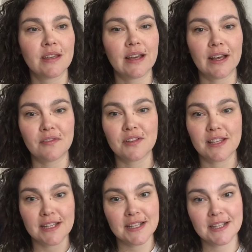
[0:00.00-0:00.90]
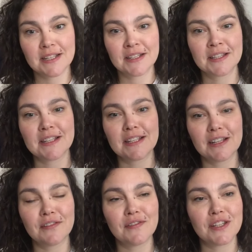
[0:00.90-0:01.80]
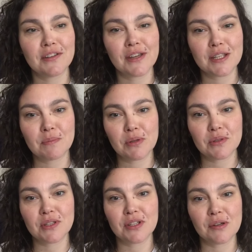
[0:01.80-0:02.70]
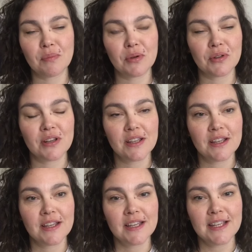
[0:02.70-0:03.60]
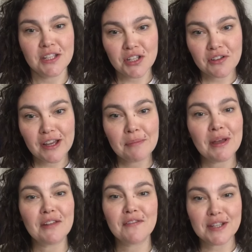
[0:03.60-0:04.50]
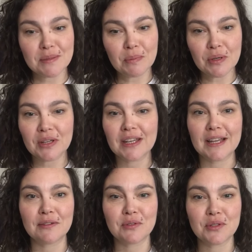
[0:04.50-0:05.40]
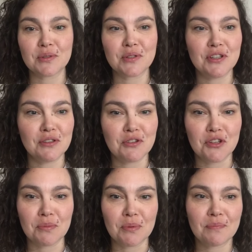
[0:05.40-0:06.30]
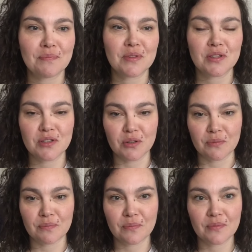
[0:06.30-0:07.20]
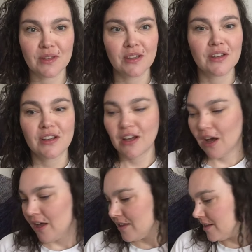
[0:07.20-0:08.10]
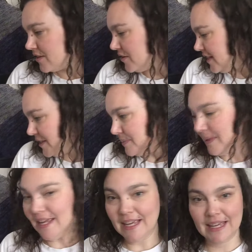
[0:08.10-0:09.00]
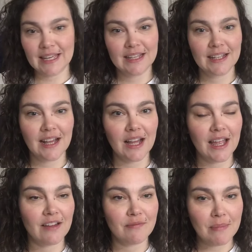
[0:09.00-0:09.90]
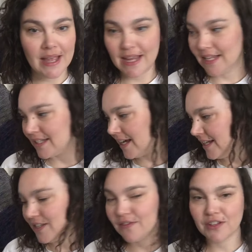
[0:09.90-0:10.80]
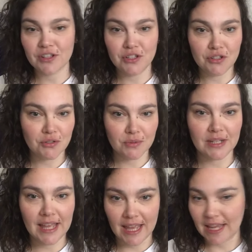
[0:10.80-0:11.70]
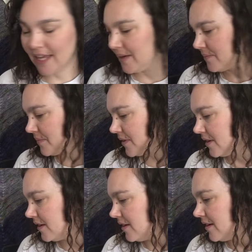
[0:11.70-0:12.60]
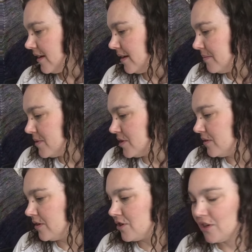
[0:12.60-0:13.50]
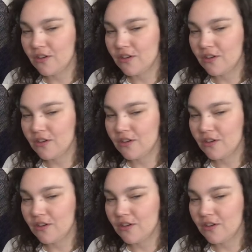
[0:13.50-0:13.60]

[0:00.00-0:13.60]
after this live video gets posted up on Instagram and Facebook and also on YouTube. So this week I have made kind of an unusual cake. So I'll show